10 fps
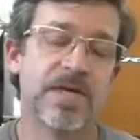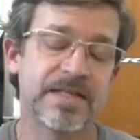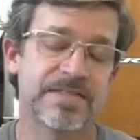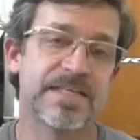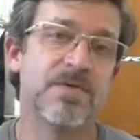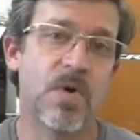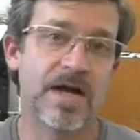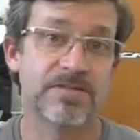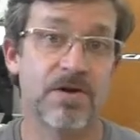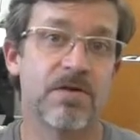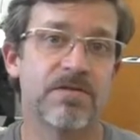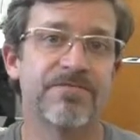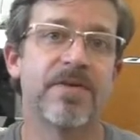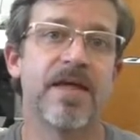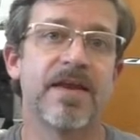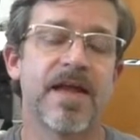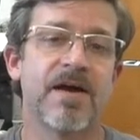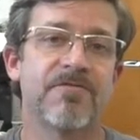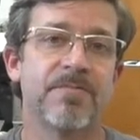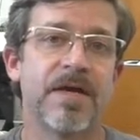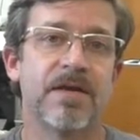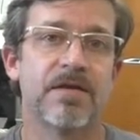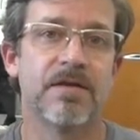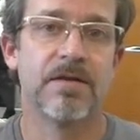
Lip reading: We can see why it's called the phonetic alphabet.